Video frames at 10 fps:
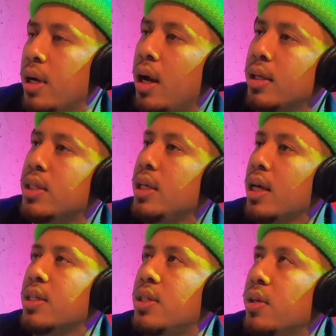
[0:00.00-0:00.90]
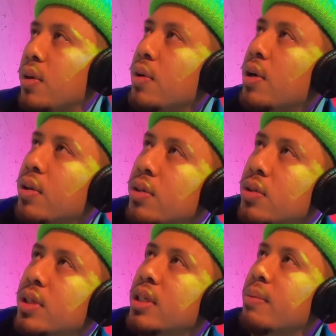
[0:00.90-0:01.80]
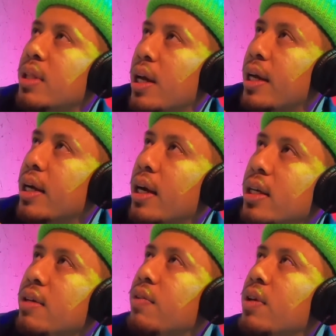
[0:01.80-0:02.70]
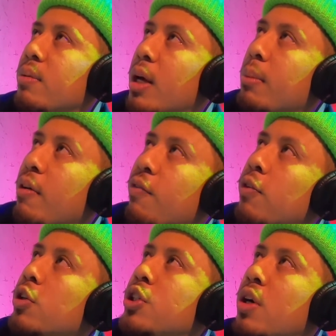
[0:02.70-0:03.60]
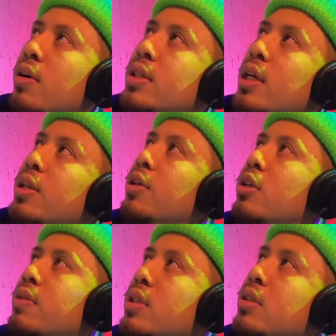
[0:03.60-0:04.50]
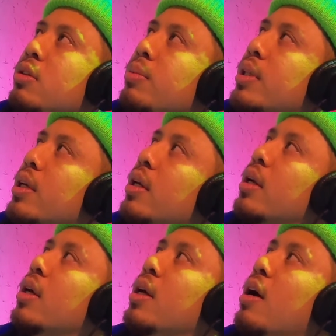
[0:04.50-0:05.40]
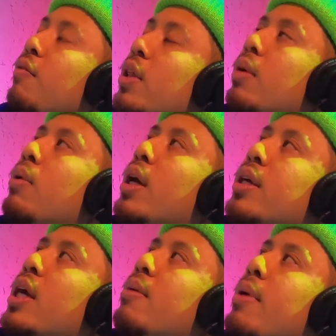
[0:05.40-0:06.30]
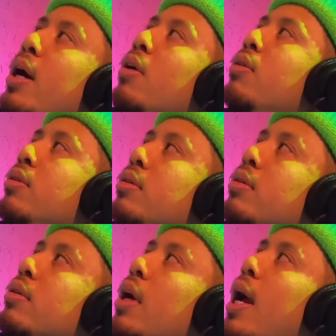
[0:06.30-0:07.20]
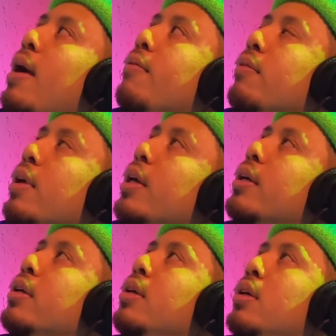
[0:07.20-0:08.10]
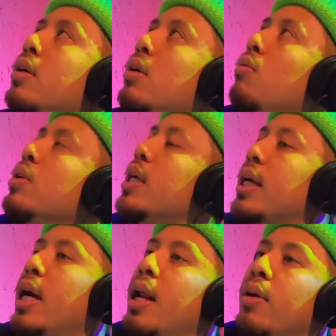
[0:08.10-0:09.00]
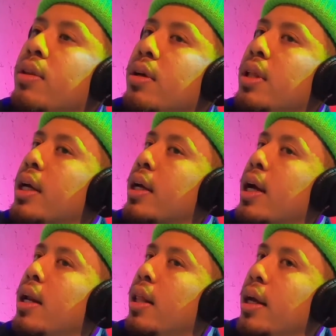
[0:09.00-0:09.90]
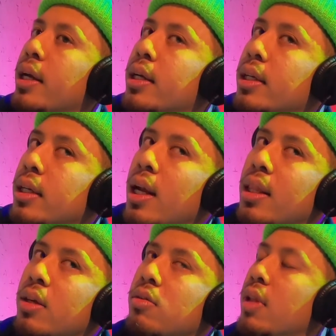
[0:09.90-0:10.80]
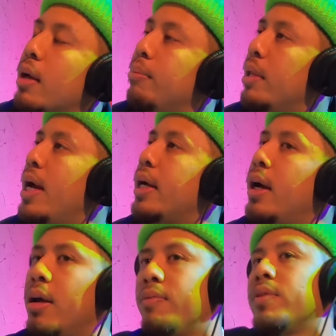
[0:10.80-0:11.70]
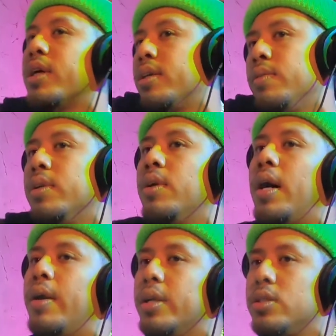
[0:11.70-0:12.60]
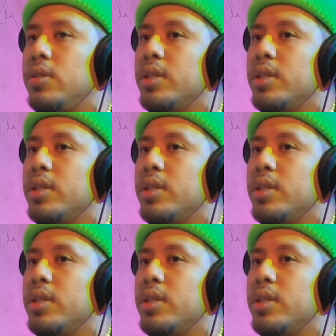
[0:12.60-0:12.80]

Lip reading: I still don't know though too, because I mean like even like my first show I was hella nervous too, but then I feel like when I came out like once I got out there, like I kind of like, not that you like black out, I feel like you would know how it is too.